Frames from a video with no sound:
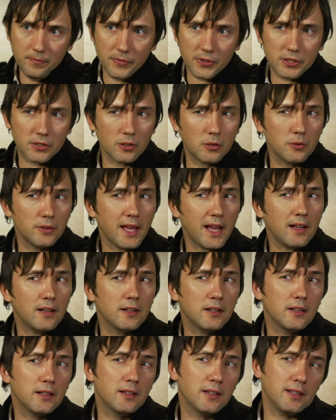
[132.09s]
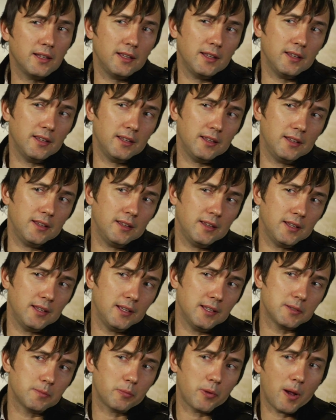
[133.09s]
So that
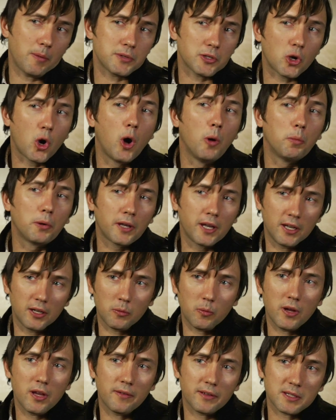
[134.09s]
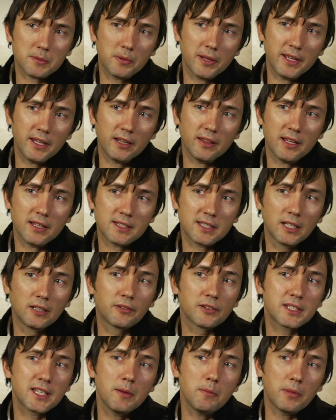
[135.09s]
is perhaps a complicated way of explaining that
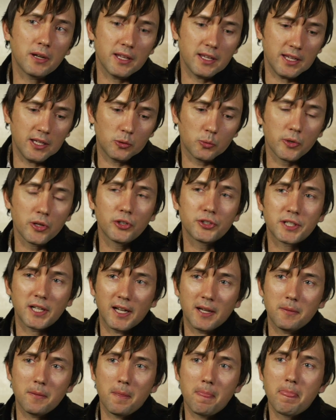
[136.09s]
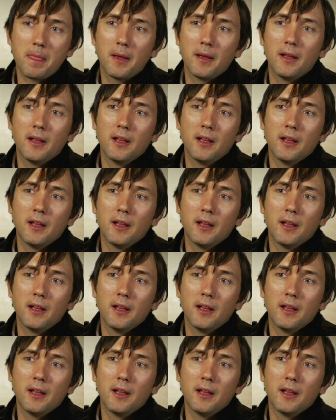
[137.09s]
self-assembly in real time